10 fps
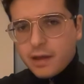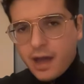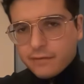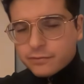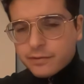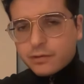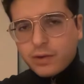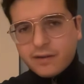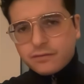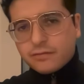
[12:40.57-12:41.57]
after the
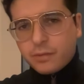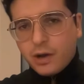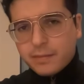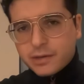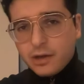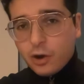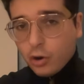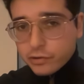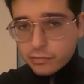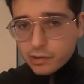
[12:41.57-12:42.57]
arrival of Muhammad?
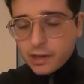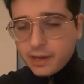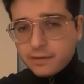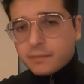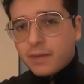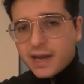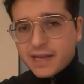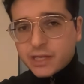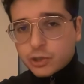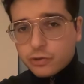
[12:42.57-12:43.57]
Are you saying that by
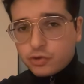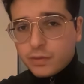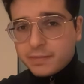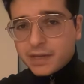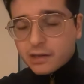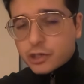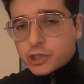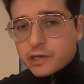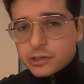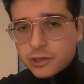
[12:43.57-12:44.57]
nature human beings
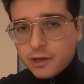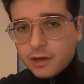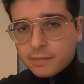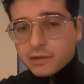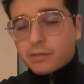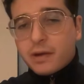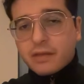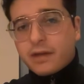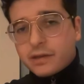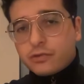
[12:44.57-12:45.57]
change? Because
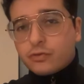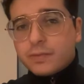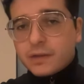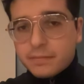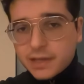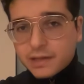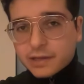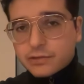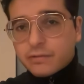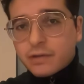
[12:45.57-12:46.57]
by then you would be
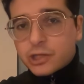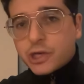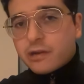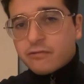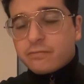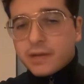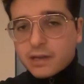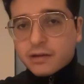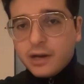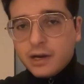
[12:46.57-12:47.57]
appealing to the chain of
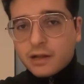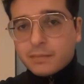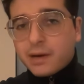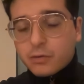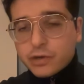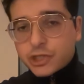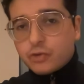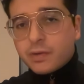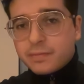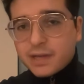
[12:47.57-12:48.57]
being by which
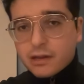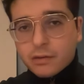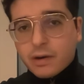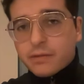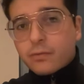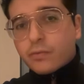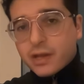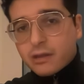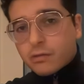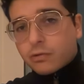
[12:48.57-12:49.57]
human beings are either
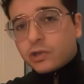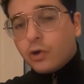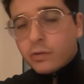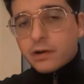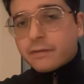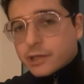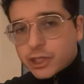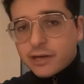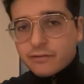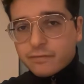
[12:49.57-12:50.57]
raised or lowered on the
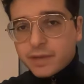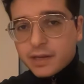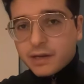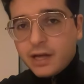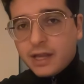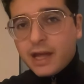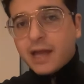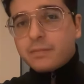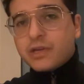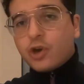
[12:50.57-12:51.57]
chain of being
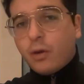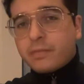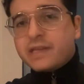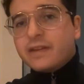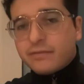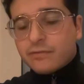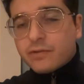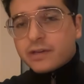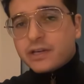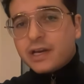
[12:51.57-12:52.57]
and become
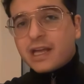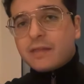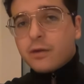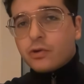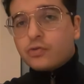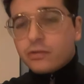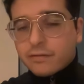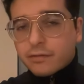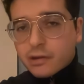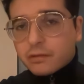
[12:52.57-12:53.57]
different in their
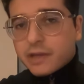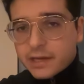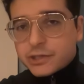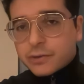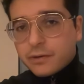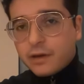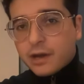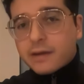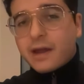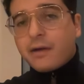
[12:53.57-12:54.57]
universal nature
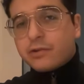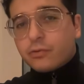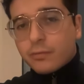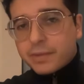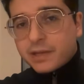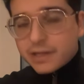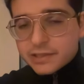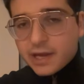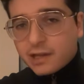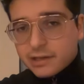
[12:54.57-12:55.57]
and now you are appealing
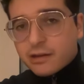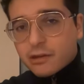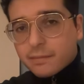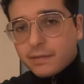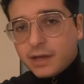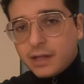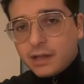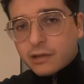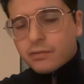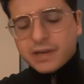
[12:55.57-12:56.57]
to Hellenism.
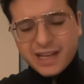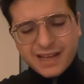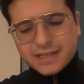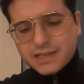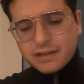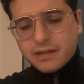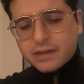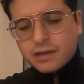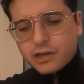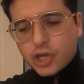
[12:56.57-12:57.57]
So any idea
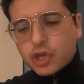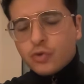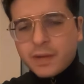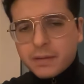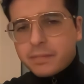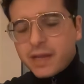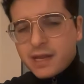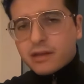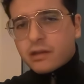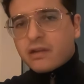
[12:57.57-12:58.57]
that human
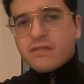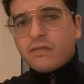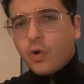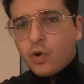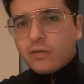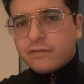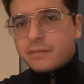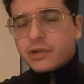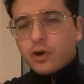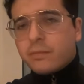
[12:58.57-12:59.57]
beings evolve
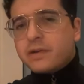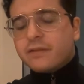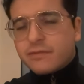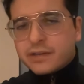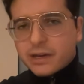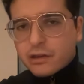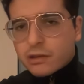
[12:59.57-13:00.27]
and become different at a